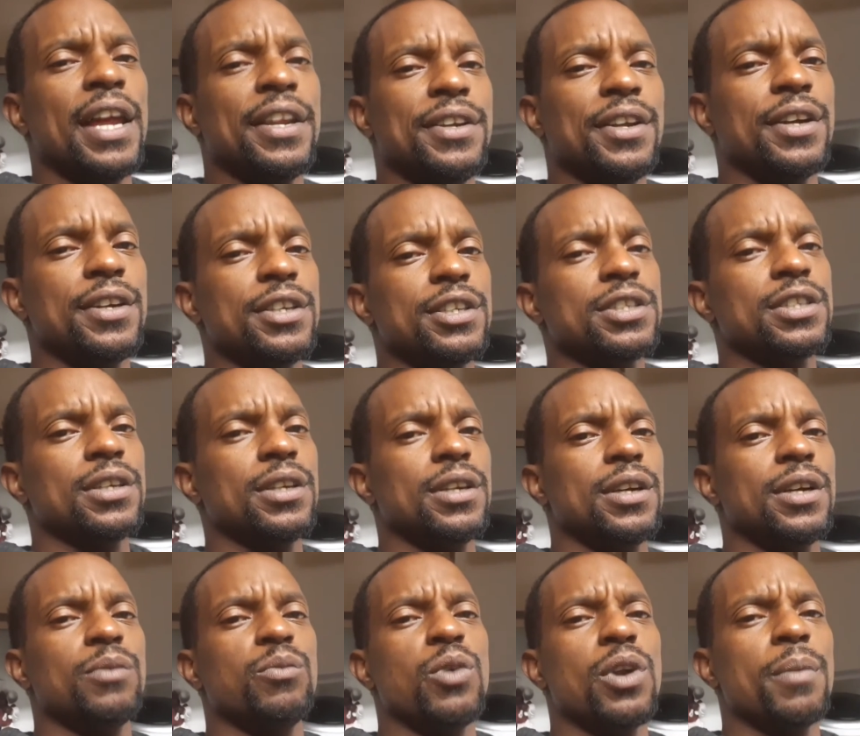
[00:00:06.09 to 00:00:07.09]
I done this uh,
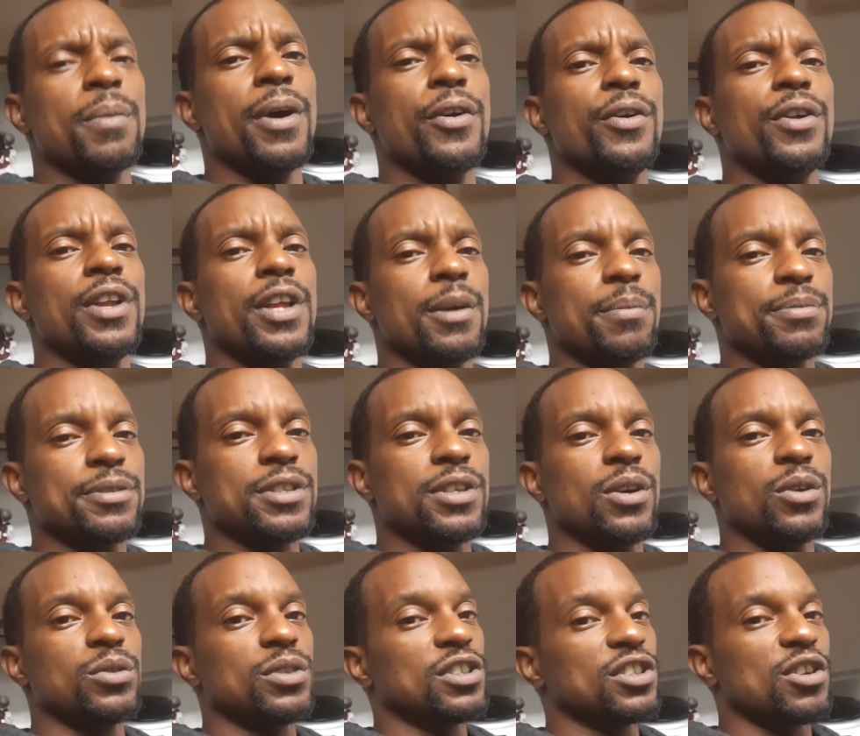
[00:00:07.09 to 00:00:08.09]
in one of my early
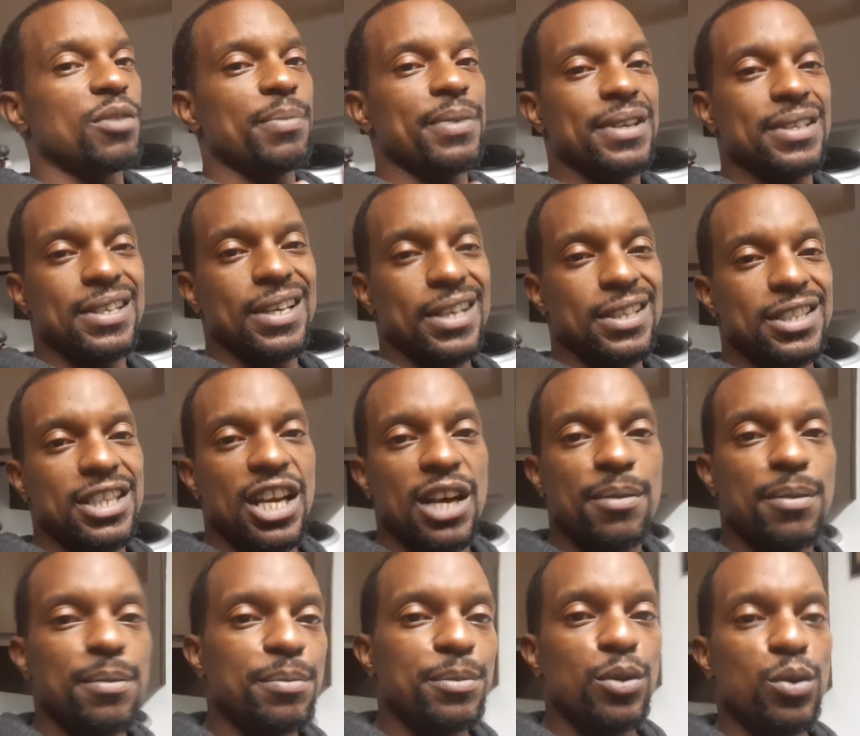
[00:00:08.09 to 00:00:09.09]
episodes. It's gonna be the second
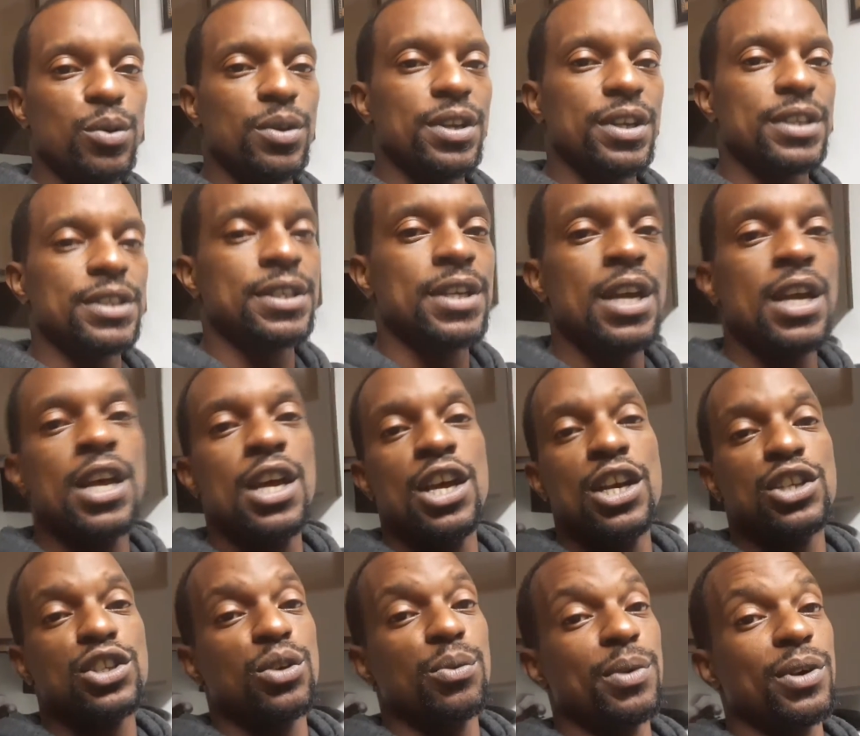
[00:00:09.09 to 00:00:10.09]
time I'm doing this,
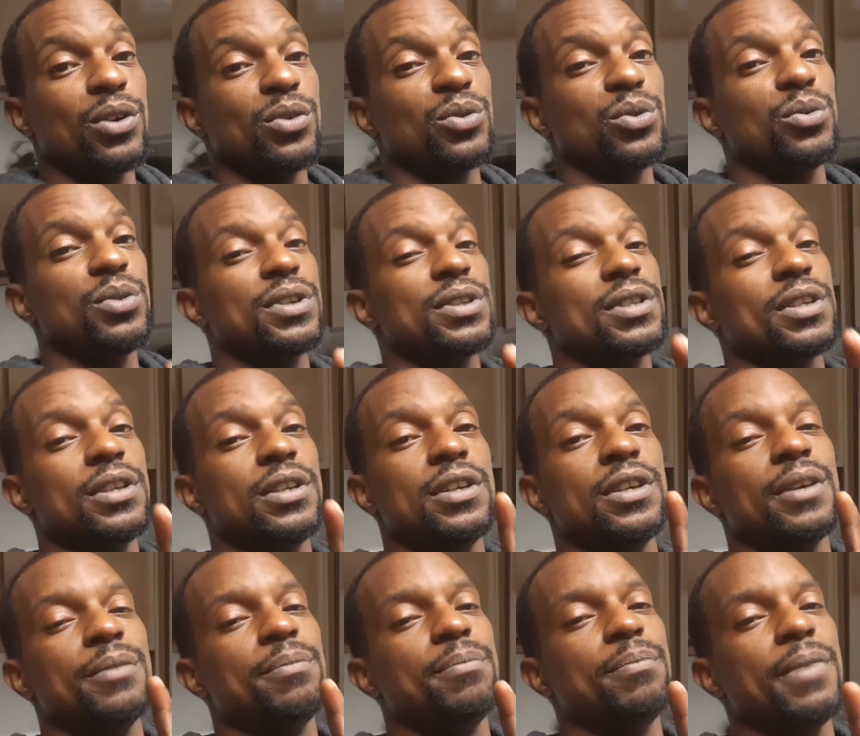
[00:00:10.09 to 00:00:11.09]
so we're gonna do this a
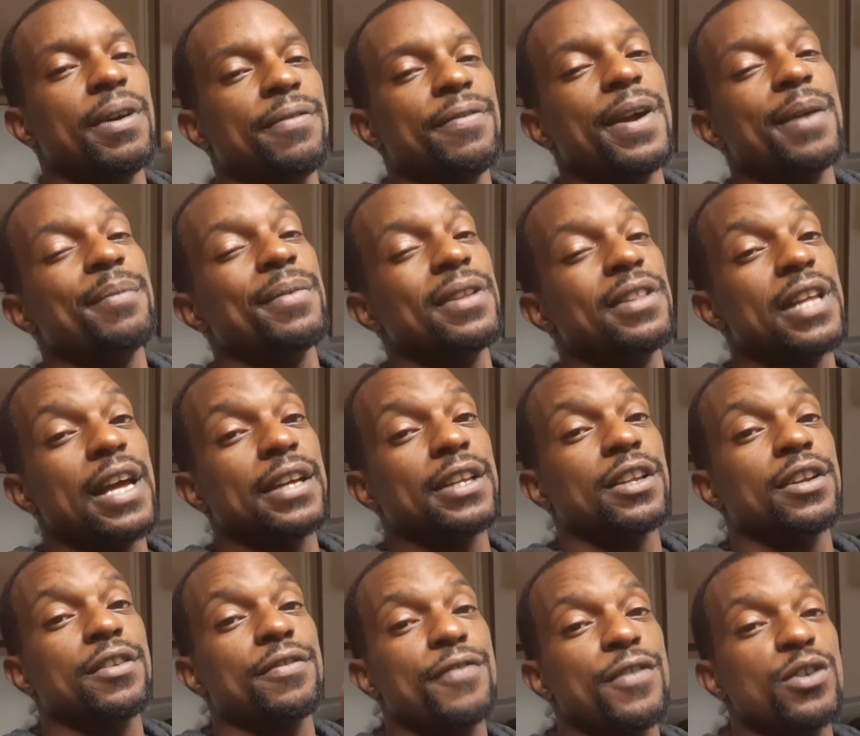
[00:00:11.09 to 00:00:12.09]
little. My family
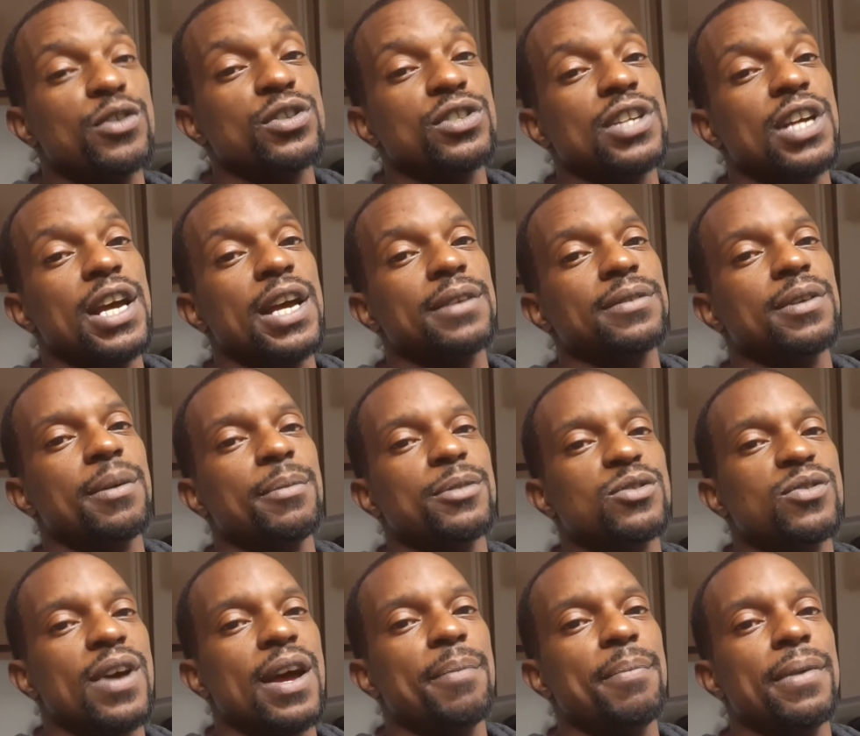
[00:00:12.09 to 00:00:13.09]
liked it the first time, so I'm
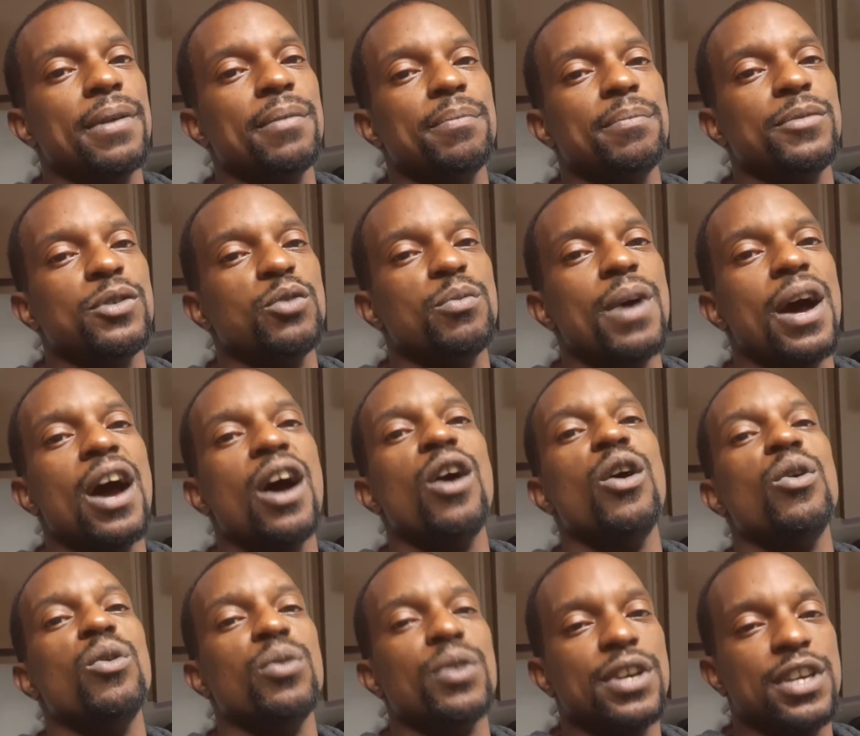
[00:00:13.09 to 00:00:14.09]
gonna try my, do my
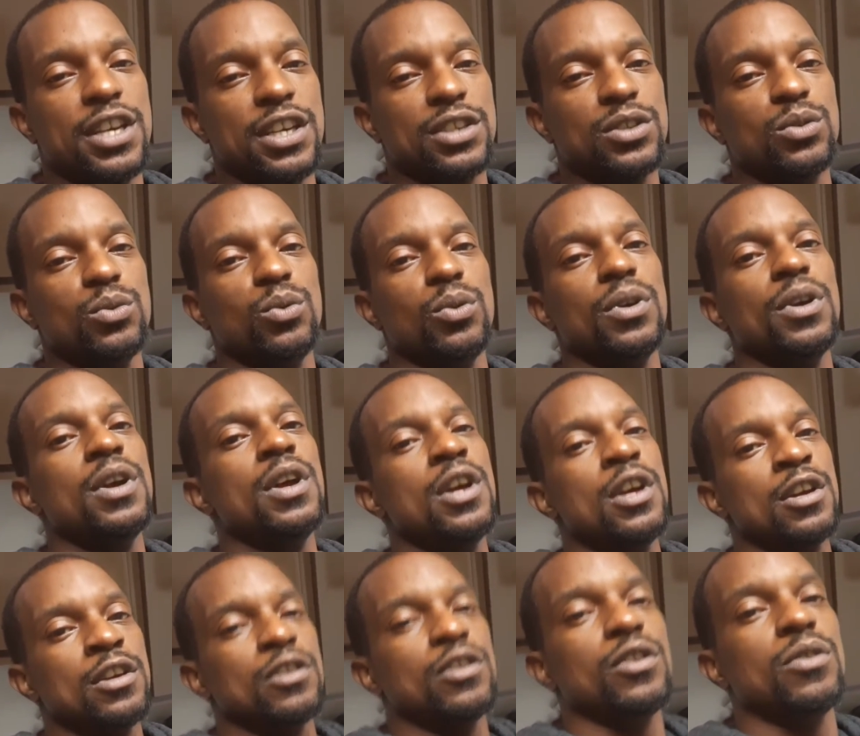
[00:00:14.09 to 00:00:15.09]
own kick to it.
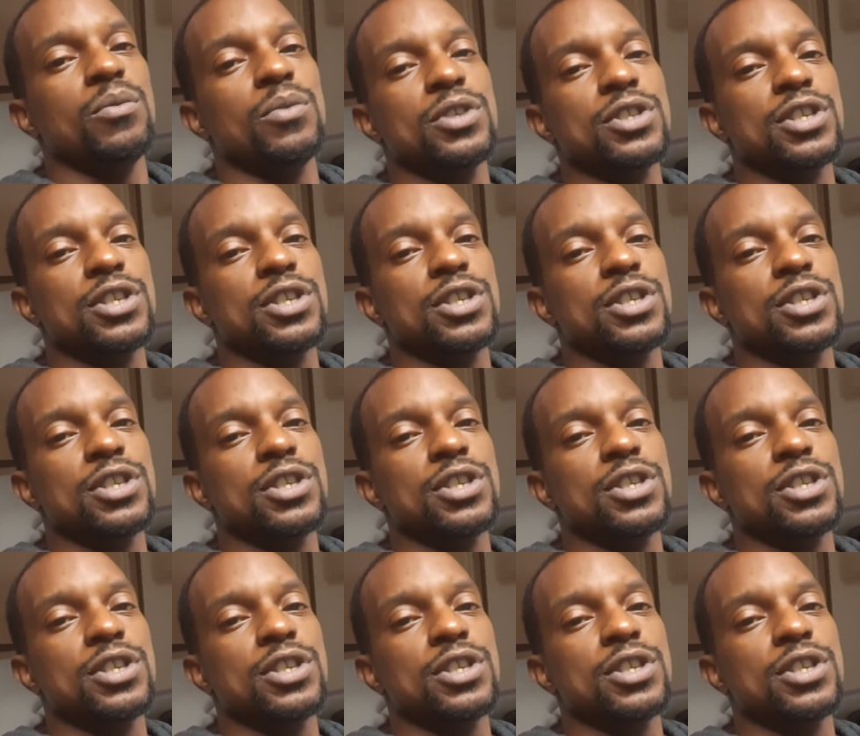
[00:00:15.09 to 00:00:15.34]
Cooking